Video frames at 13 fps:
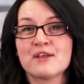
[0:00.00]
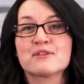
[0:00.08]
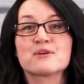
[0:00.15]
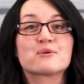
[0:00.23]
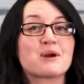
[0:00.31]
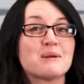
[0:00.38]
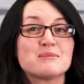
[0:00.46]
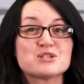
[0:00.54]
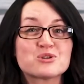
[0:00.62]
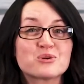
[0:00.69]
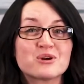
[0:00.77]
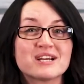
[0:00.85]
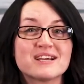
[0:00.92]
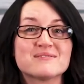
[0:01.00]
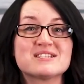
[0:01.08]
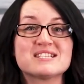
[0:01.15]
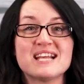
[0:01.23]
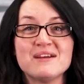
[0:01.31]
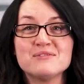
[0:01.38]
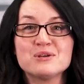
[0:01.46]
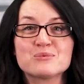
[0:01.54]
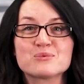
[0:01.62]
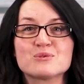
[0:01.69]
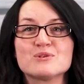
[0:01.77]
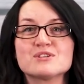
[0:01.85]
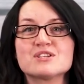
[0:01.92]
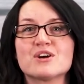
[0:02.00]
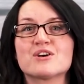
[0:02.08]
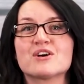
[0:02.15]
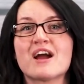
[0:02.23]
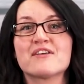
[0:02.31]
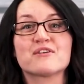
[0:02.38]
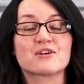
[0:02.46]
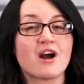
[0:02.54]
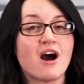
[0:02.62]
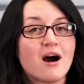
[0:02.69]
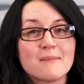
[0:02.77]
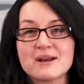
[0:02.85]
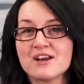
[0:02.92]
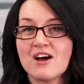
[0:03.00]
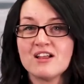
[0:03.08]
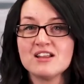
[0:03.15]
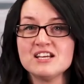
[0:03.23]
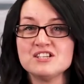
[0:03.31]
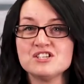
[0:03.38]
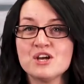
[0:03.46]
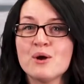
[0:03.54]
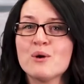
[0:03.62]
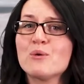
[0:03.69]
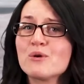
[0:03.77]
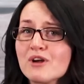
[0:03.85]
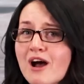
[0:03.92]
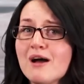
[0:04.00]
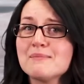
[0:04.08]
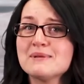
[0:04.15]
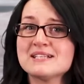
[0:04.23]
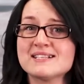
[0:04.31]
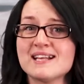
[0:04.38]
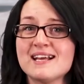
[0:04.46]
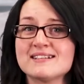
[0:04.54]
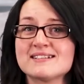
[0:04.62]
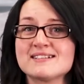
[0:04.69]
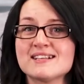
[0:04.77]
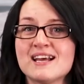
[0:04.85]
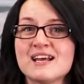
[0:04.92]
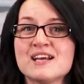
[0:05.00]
The great majority of safety rules are either common knowledge or common sense,